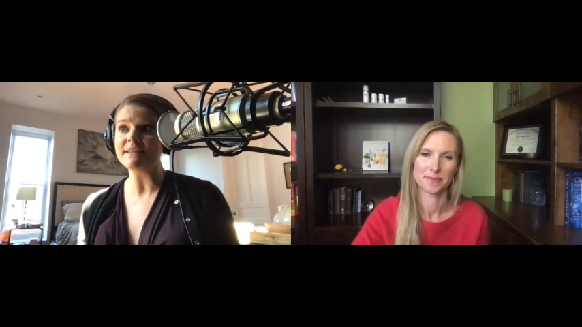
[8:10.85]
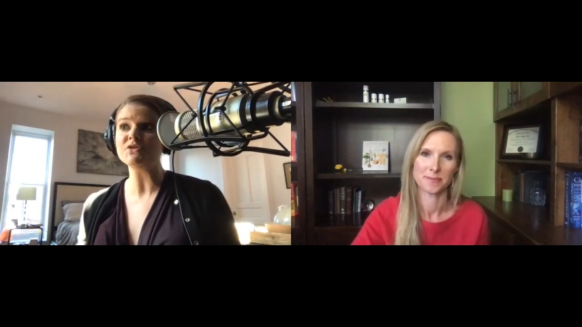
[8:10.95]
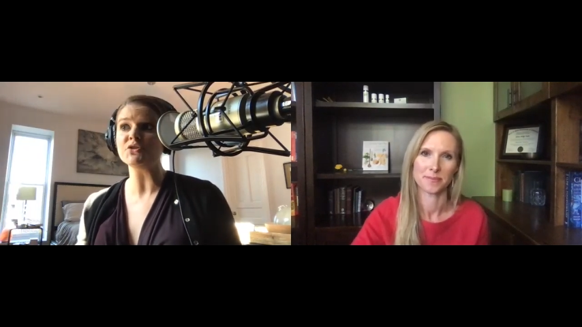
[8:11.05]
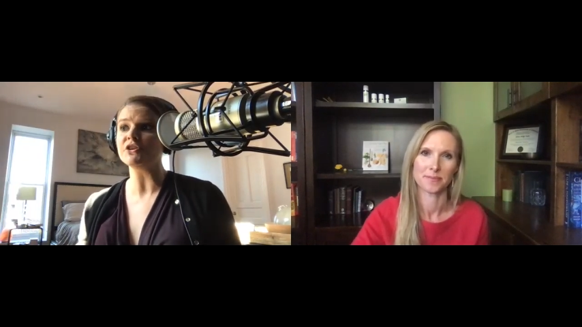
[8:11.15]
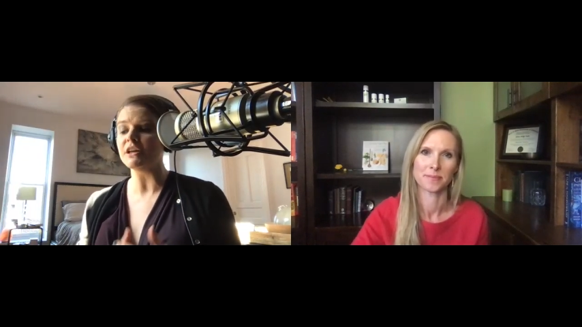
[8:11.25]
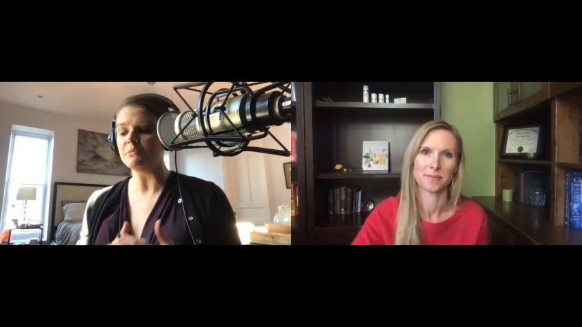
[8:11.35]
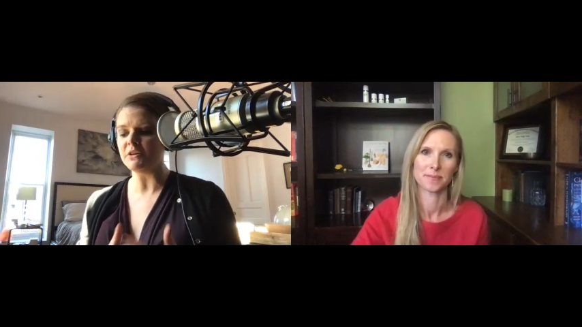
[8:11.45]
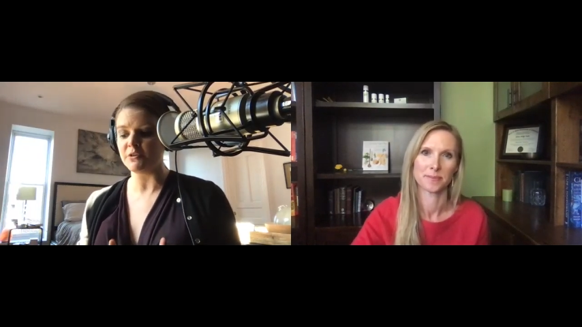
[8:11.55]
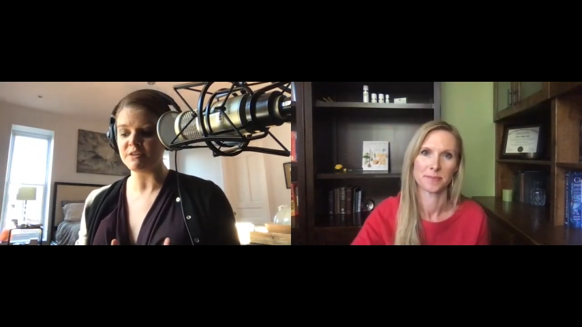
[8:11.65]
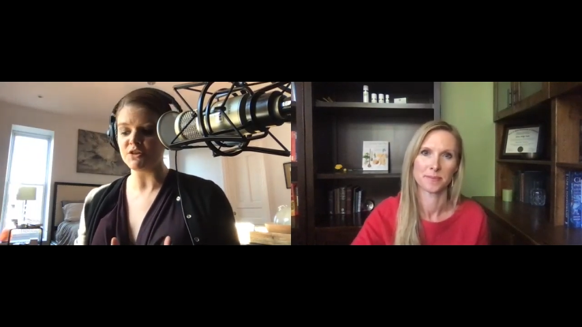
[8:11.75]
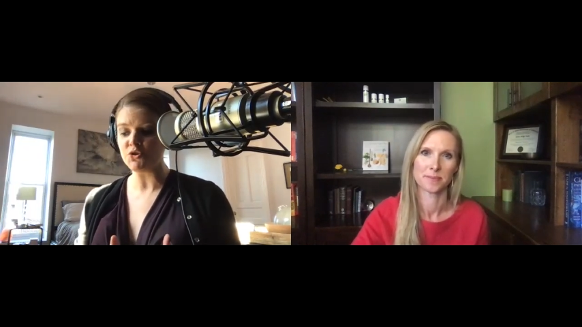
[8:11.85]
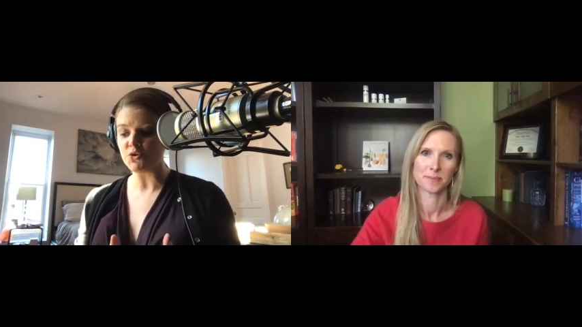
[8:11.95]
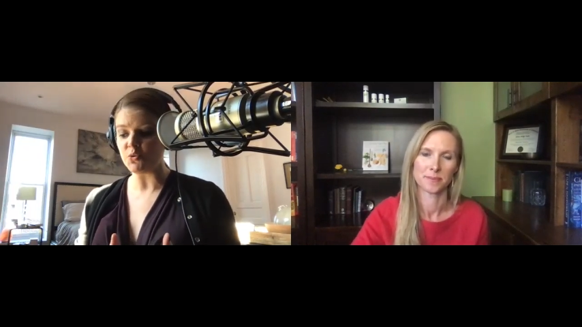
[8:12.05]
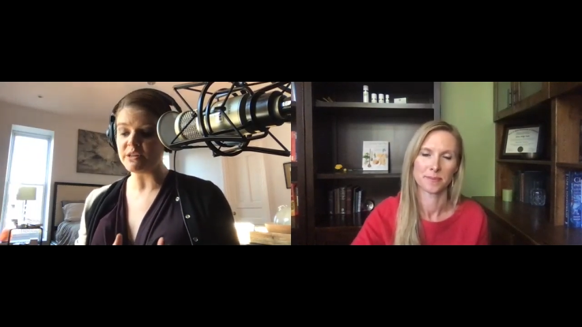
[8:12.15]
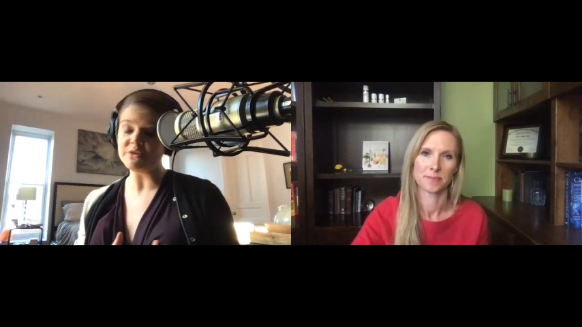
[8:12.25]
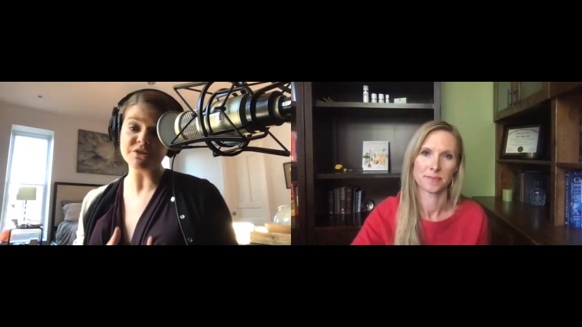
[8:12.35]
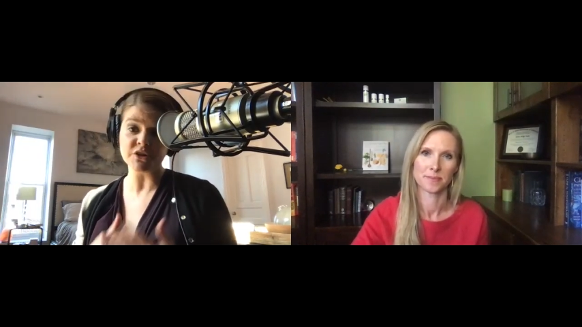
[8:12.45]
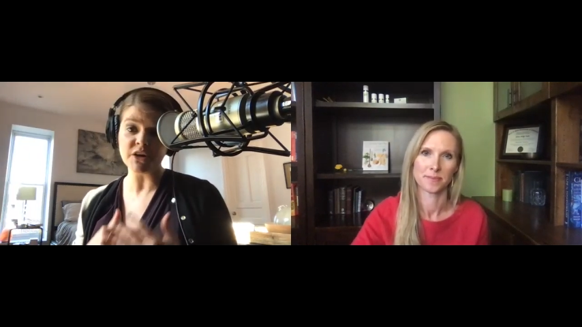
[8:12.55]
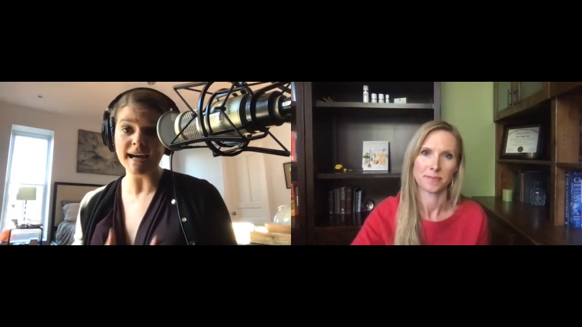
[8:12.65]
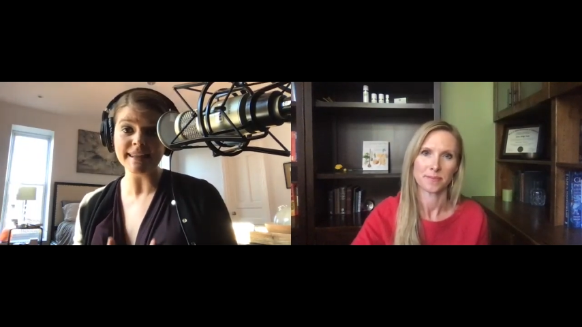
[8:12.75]
Speaker 1: These are going to be your essential oils that
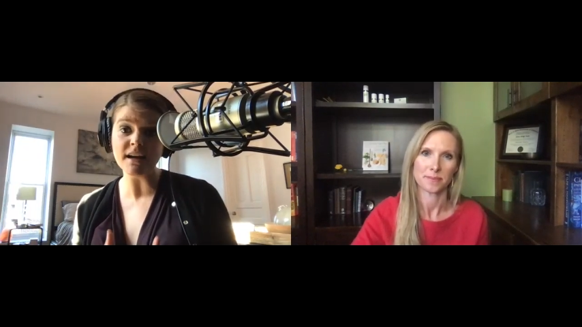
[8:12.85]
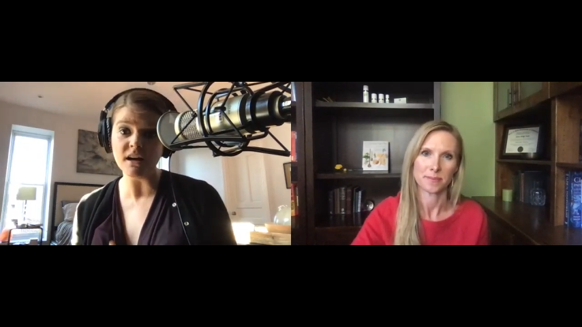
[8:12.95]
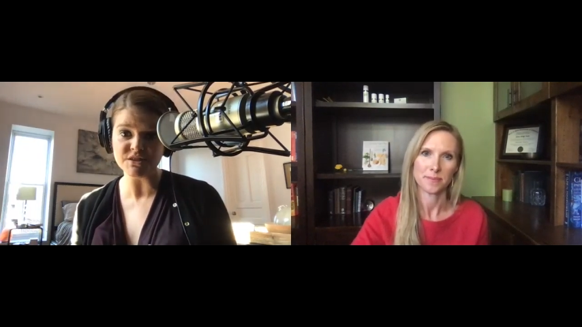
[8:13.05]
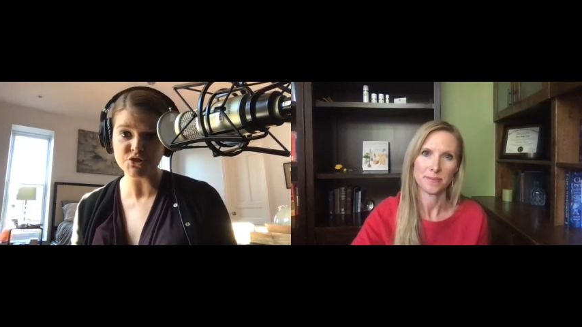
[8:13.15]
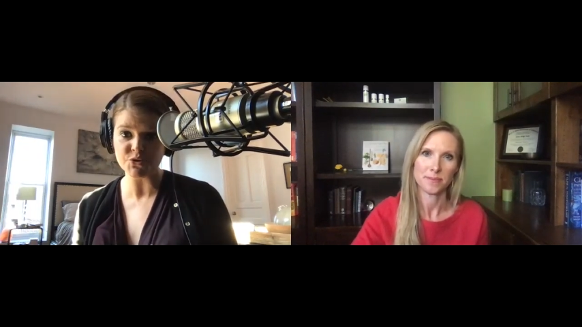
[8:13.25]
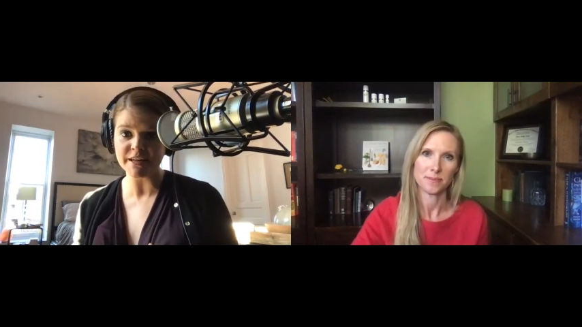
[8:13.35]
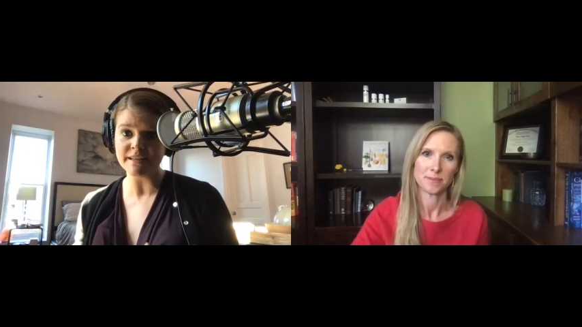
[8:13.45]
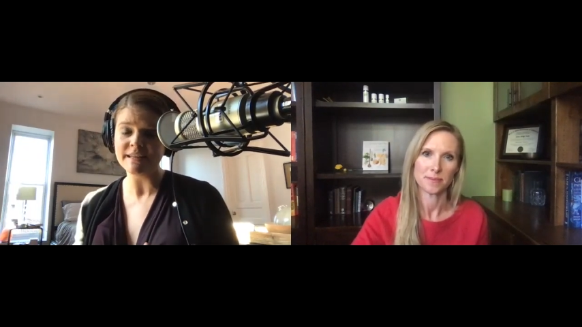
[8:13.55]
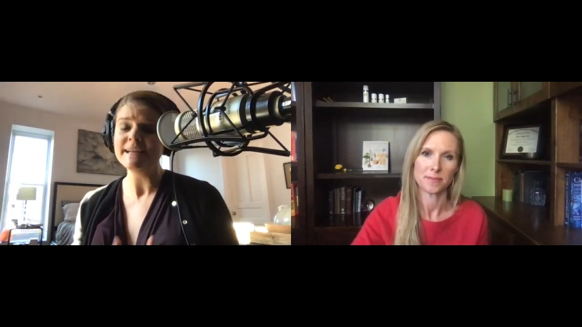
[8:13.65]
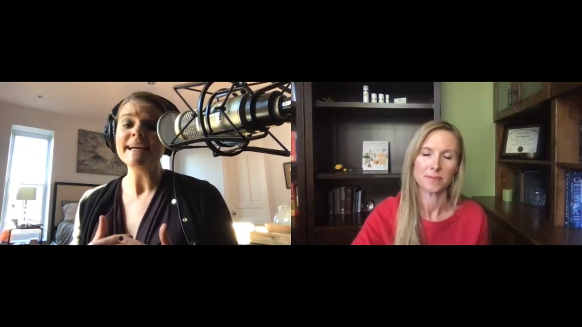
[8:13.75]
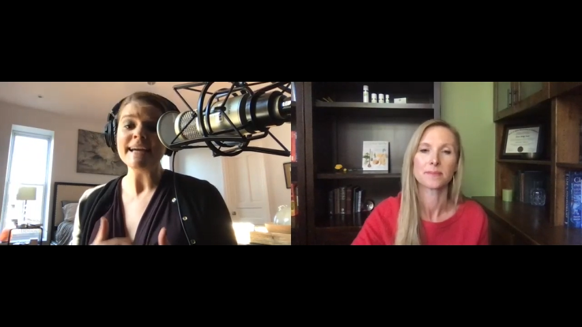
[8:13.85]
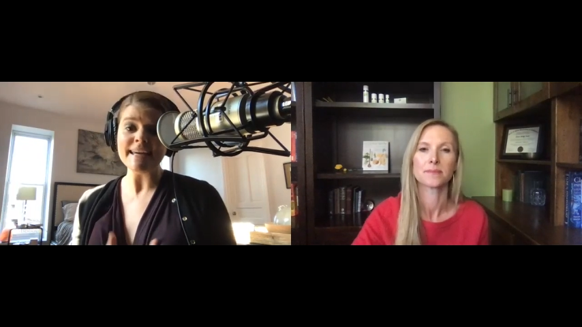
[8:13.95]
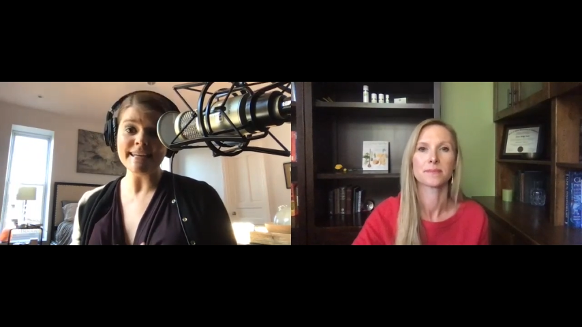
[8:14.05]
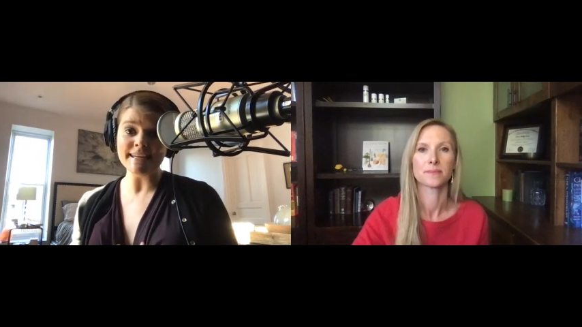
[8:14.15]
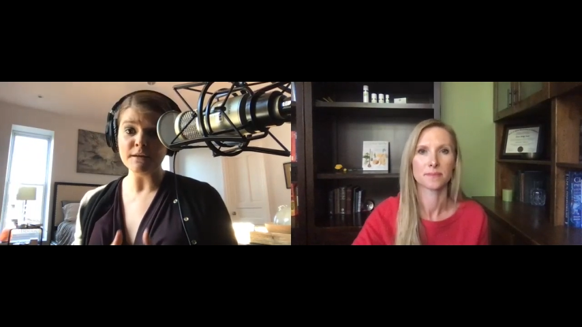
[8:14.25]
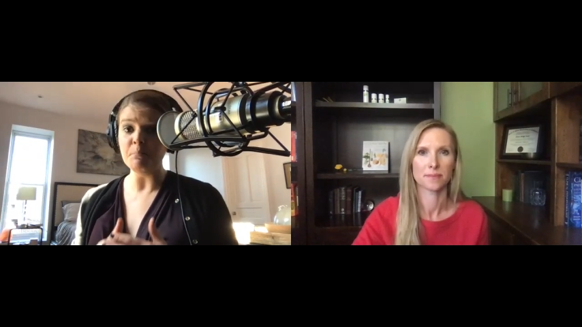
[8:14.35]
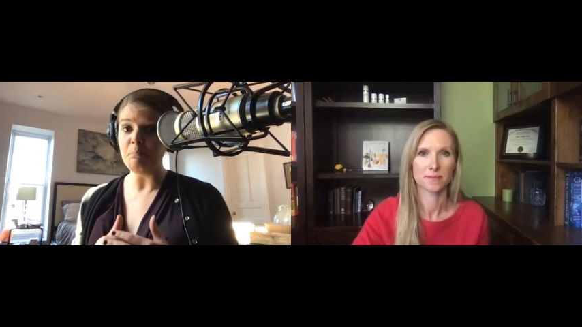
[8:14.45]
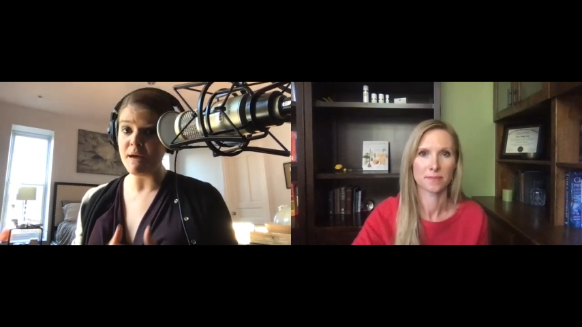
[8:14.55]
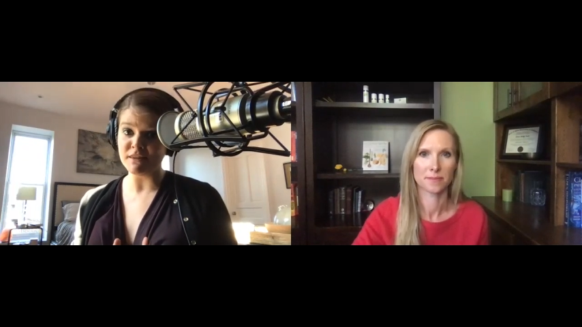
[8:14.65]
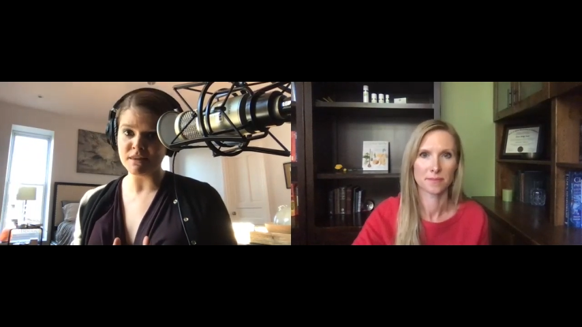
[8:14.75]
are highly concentrated in
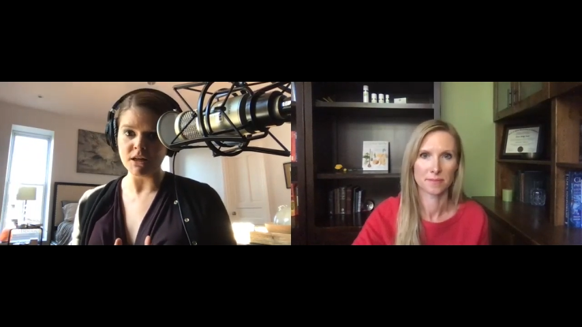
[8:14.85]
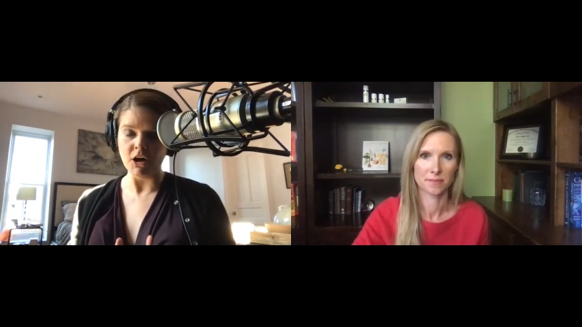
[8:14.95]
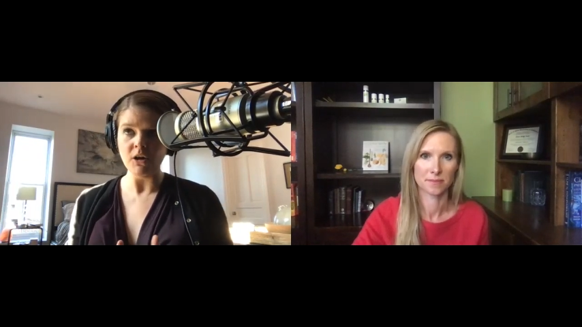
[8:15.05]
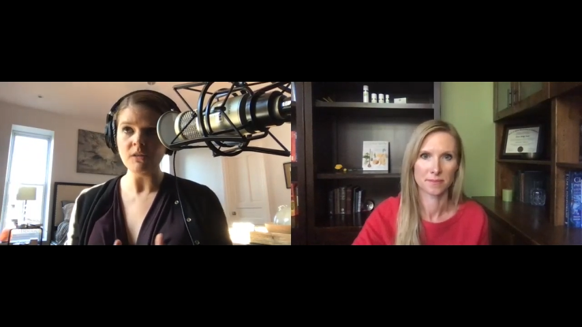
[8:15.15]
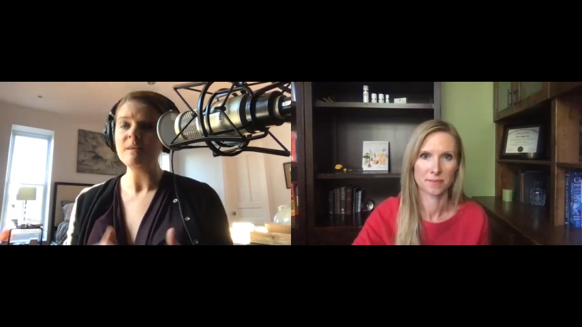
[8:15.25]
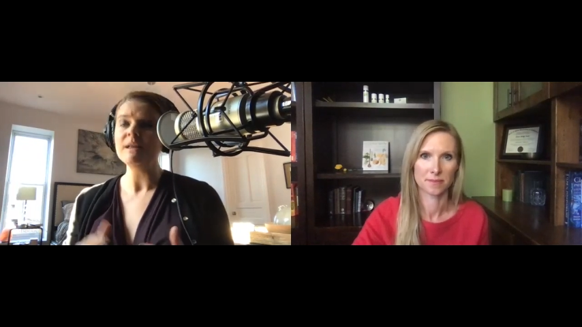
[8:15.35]
menthol.